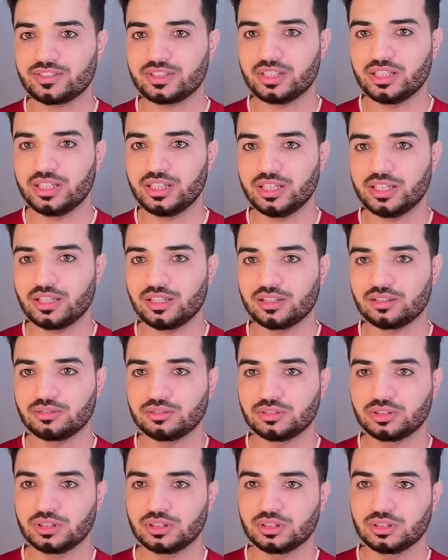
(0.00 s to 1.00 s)
in here
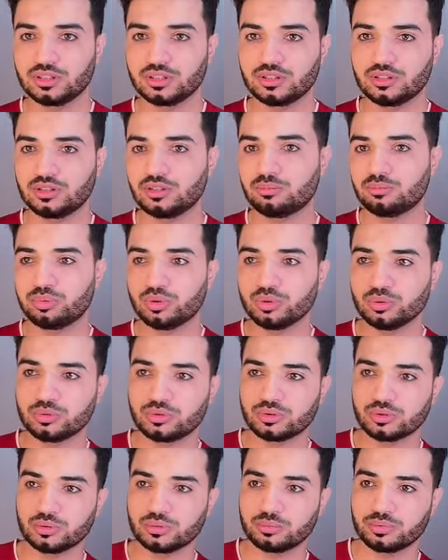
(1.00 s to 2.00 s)
blue
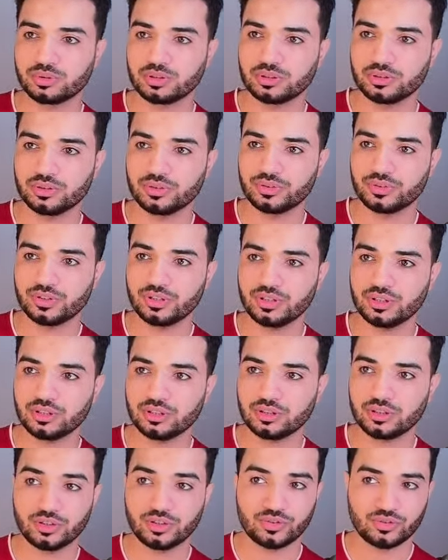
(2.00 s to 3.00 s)
group you see
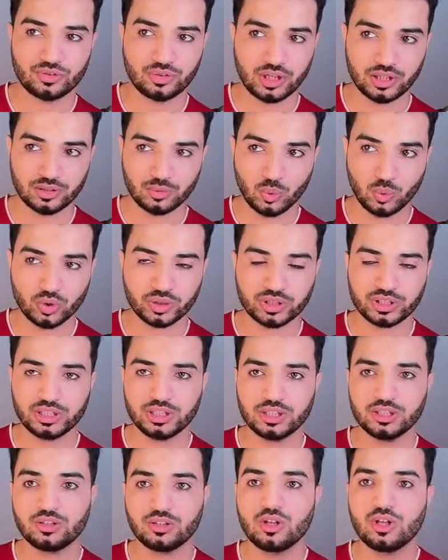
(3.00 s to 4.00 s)
it's not working